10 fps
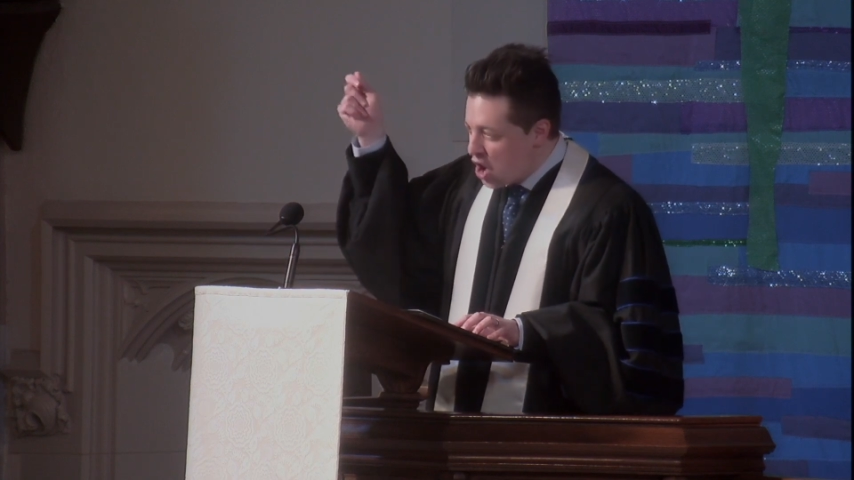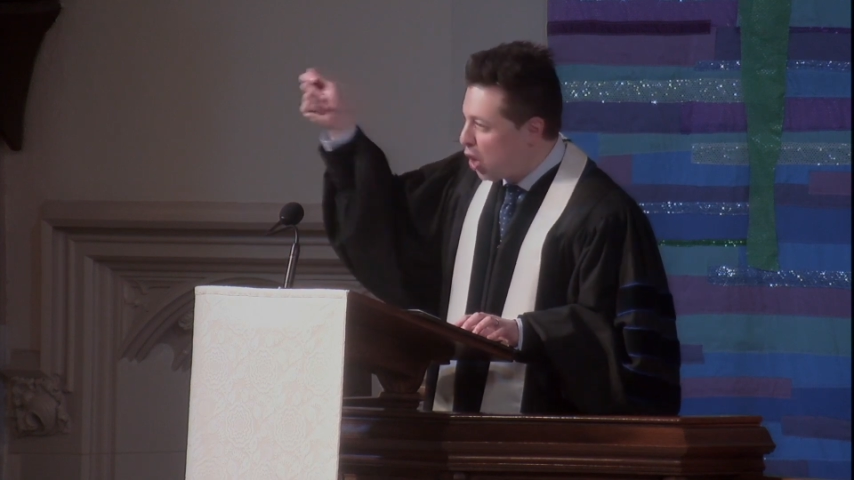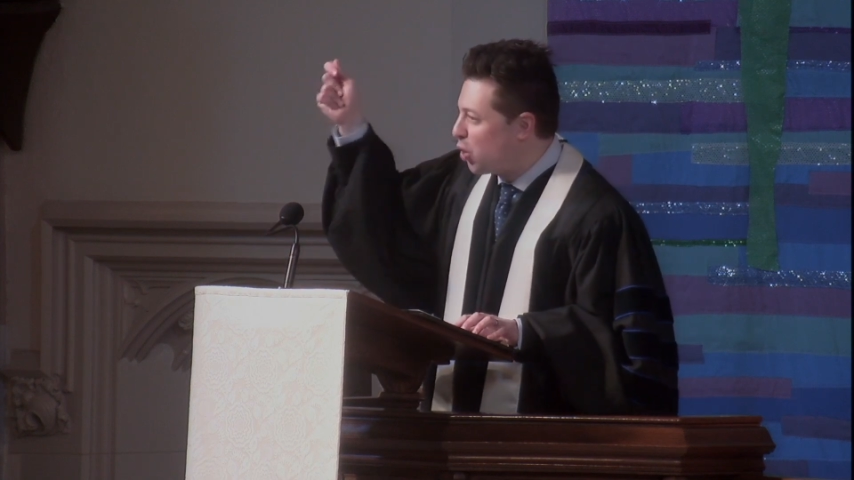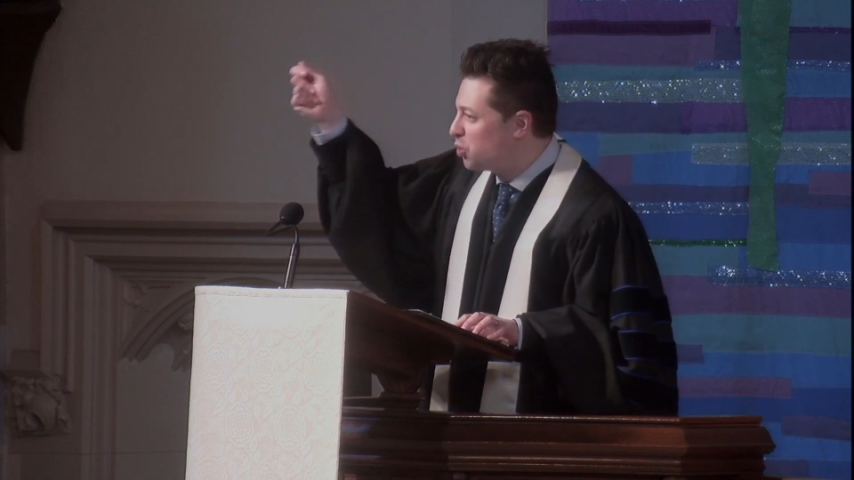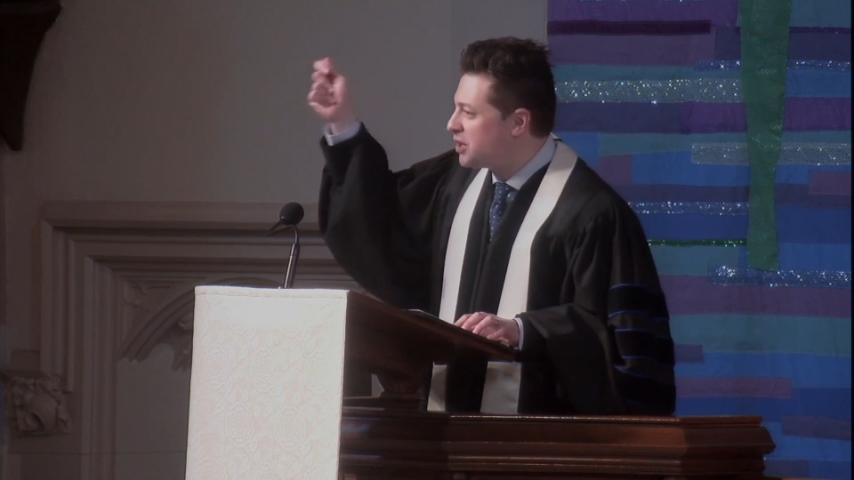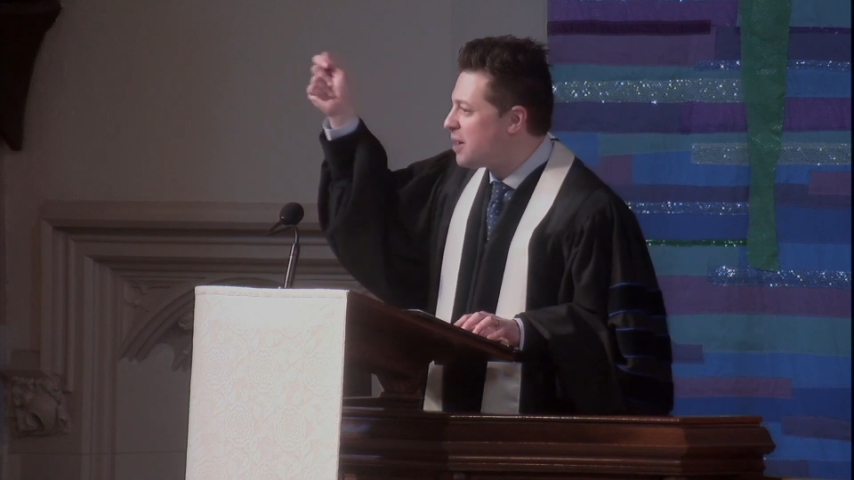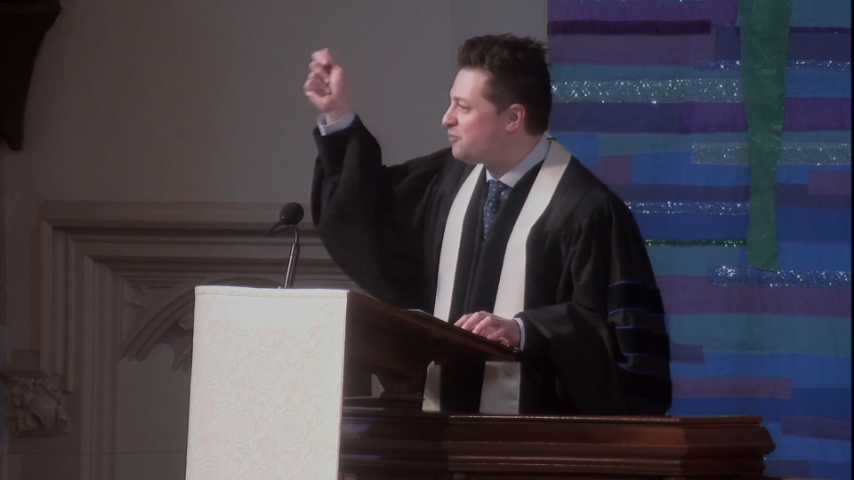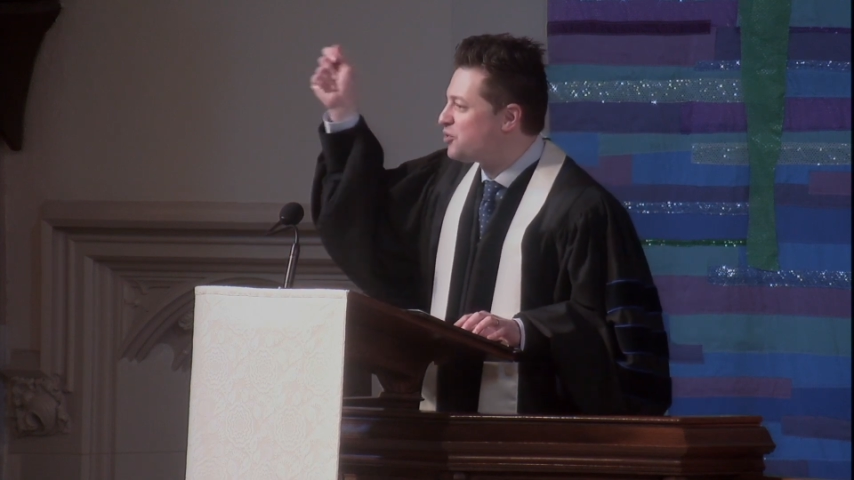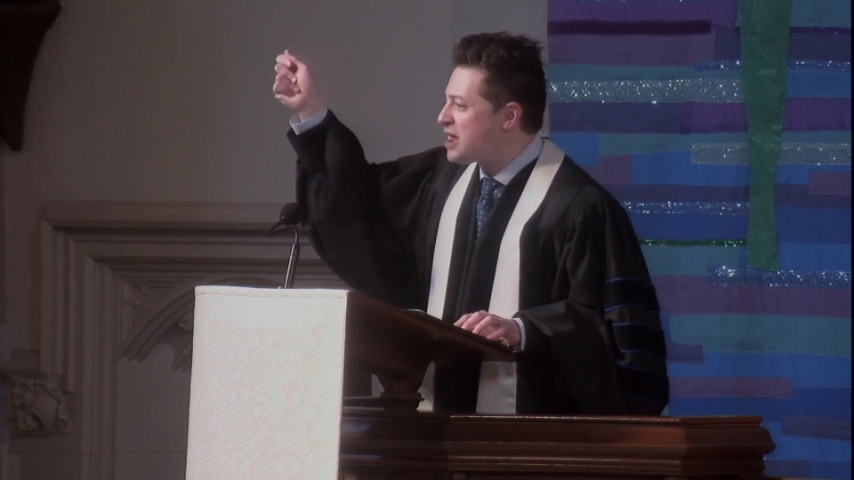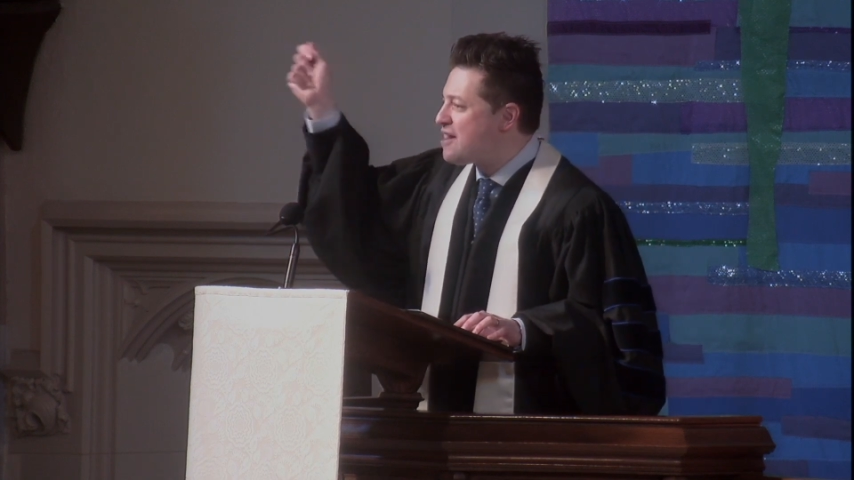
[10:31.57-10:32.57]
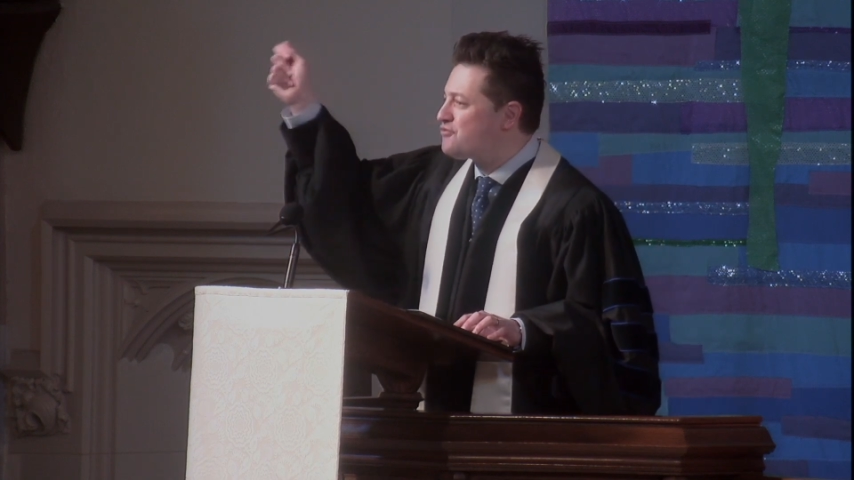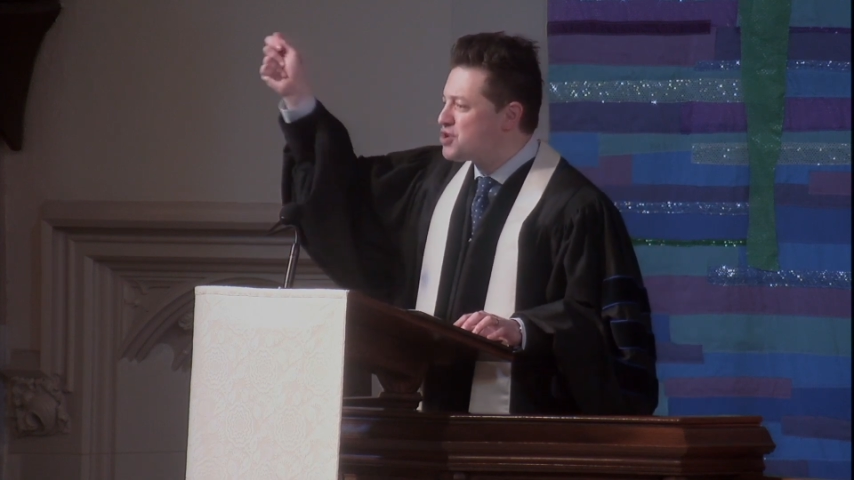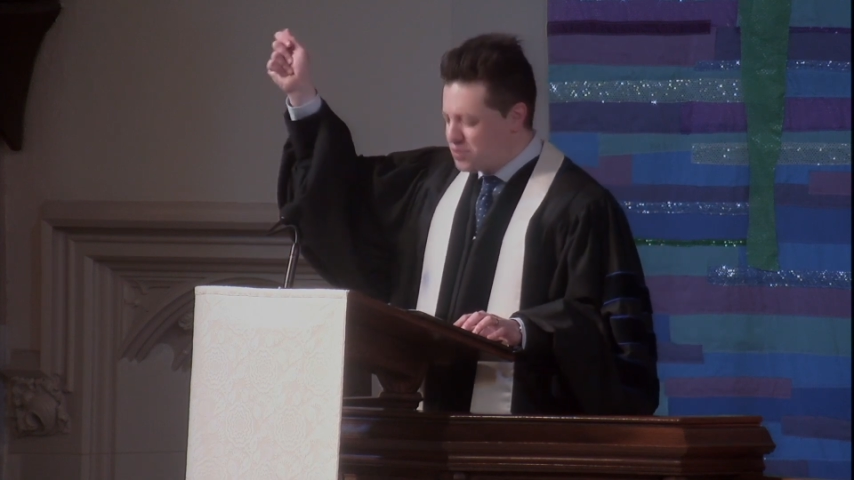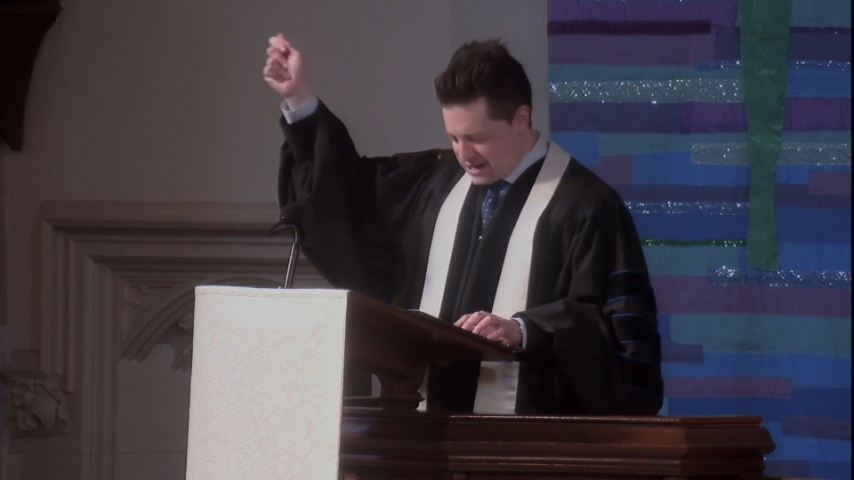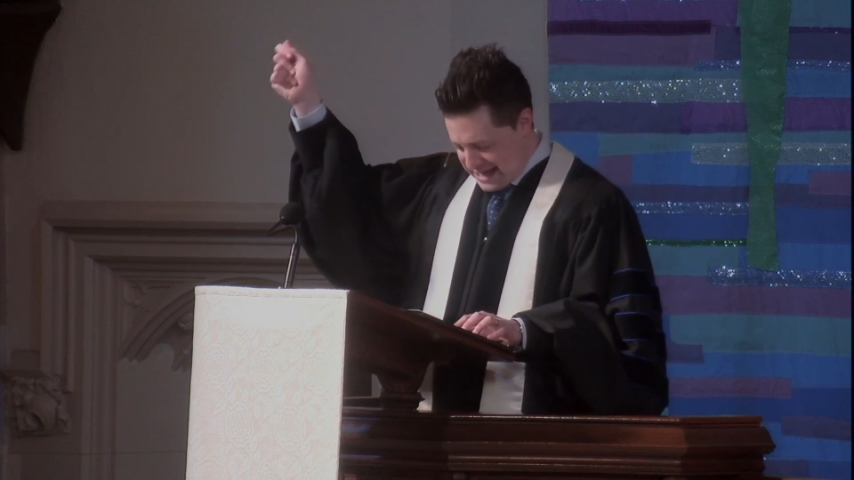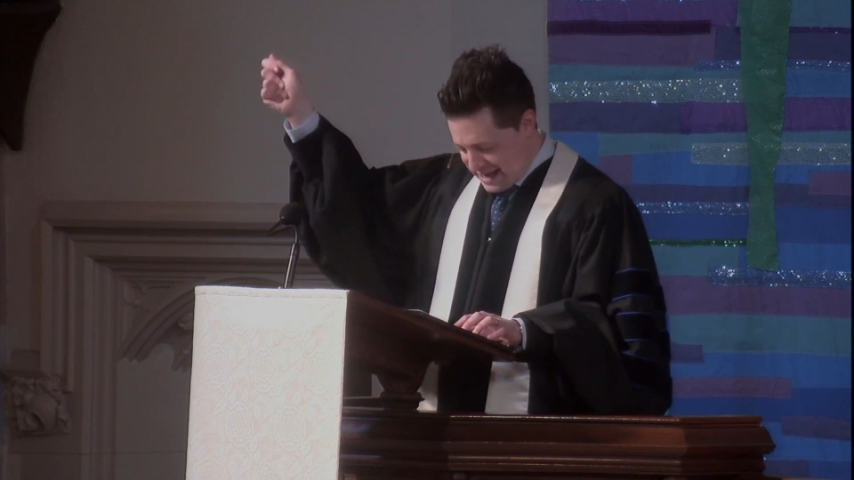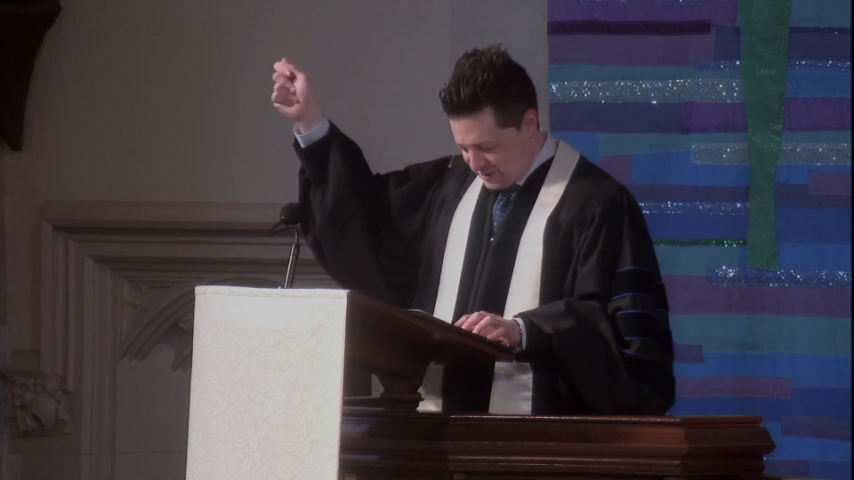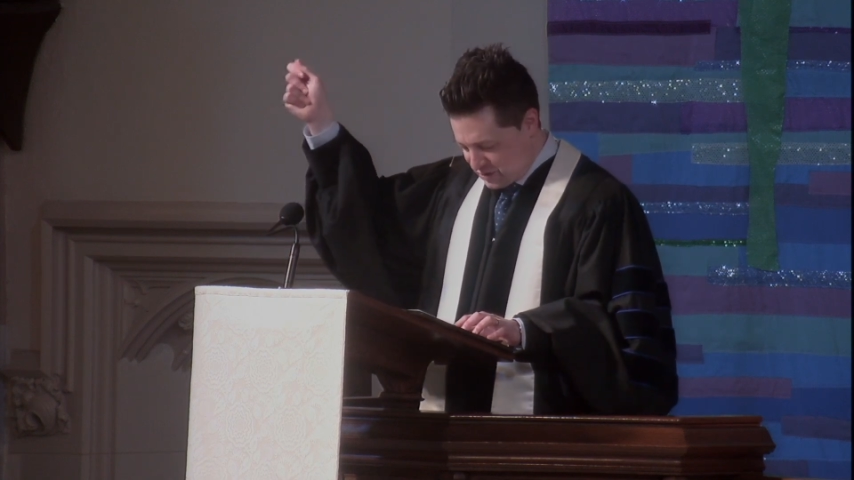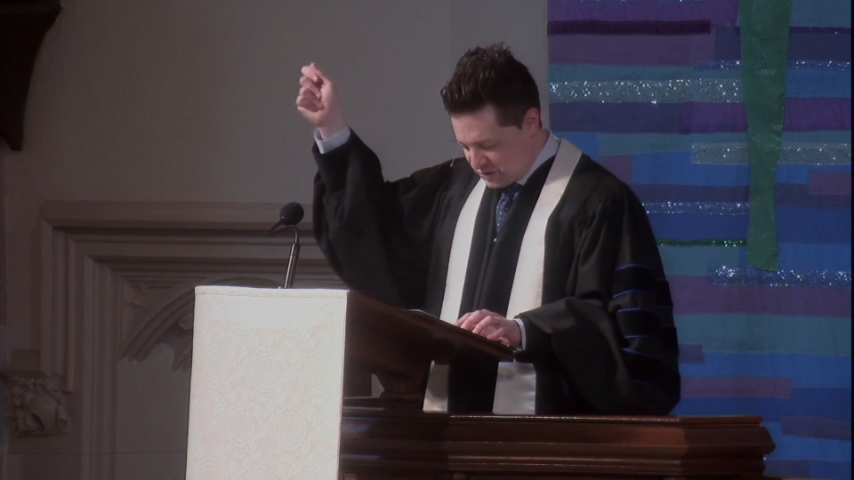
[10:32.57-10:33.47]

hold up for everyone else